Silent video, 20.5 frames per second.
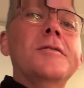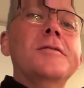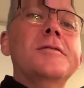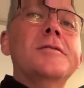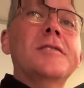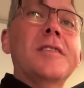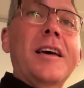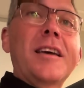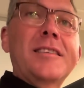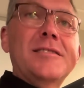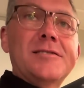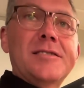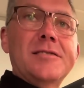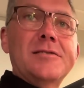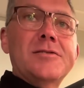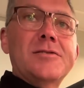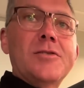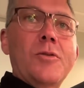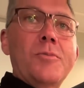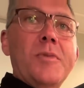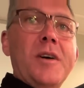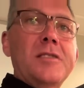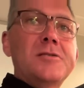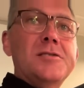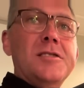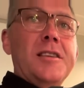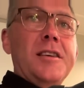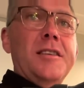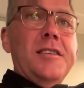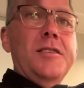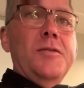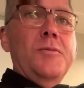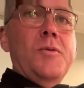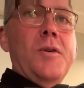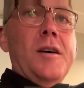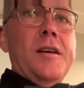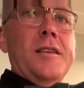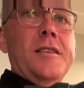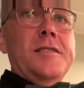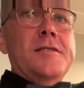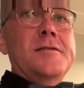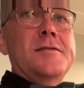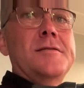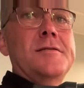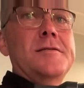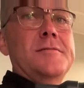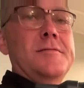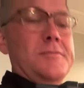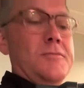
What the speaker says: likes it so much that he wanted me to